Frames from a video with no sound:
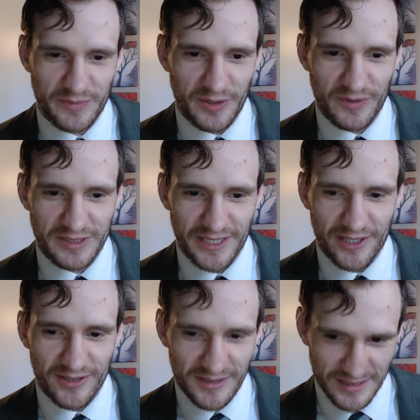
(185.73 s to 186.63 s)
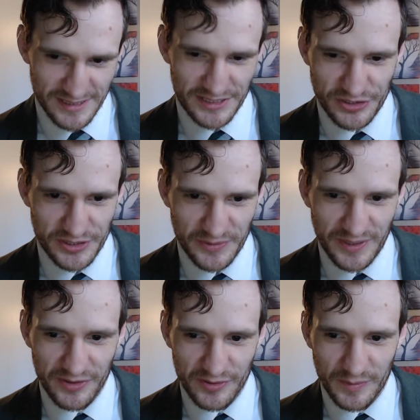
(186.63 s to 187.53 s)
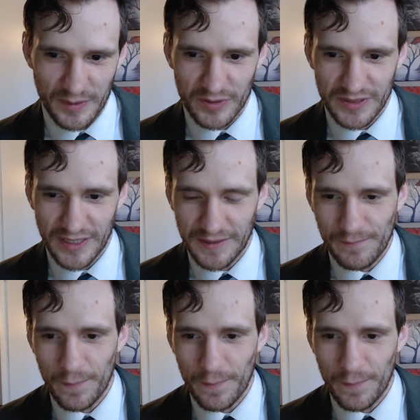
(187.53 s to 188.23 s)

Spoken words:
I'm going to watch later because that's usually what I do on my birthday.